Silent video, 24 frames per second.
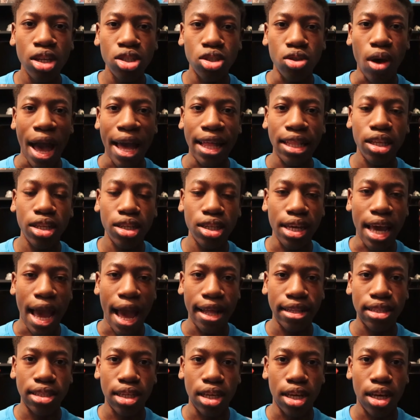So I literally
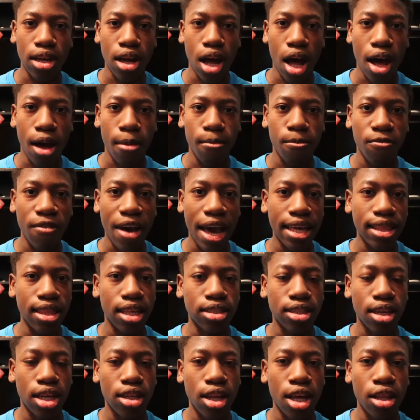had to find
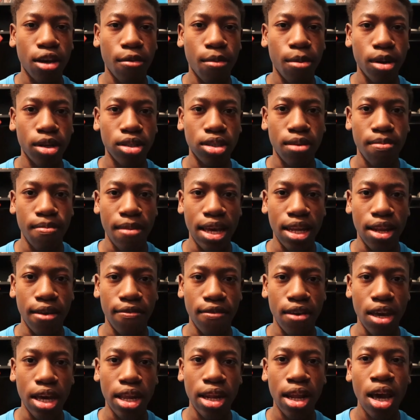this. Another person made a
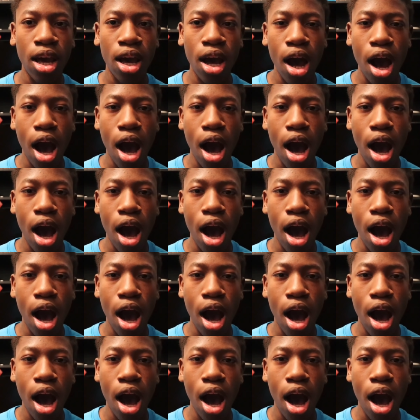vid.